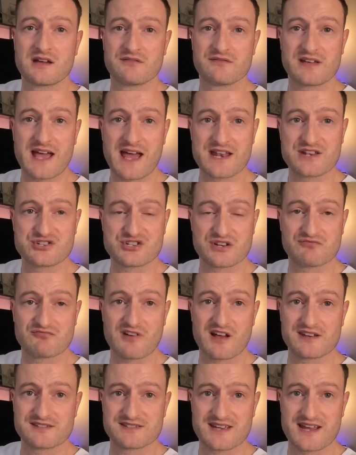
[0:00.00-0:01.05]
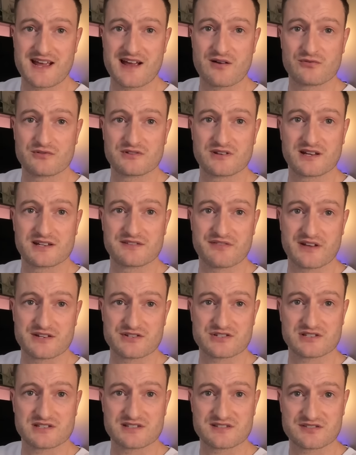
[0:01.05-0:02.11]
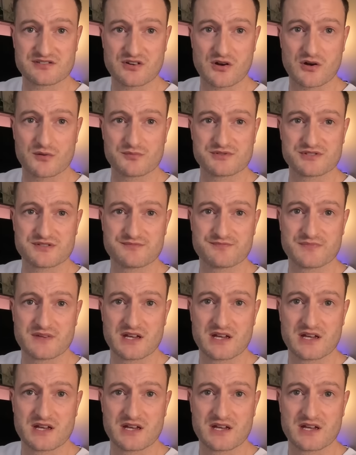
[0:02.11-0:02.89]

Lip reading: the engine ran down and eventually stopped.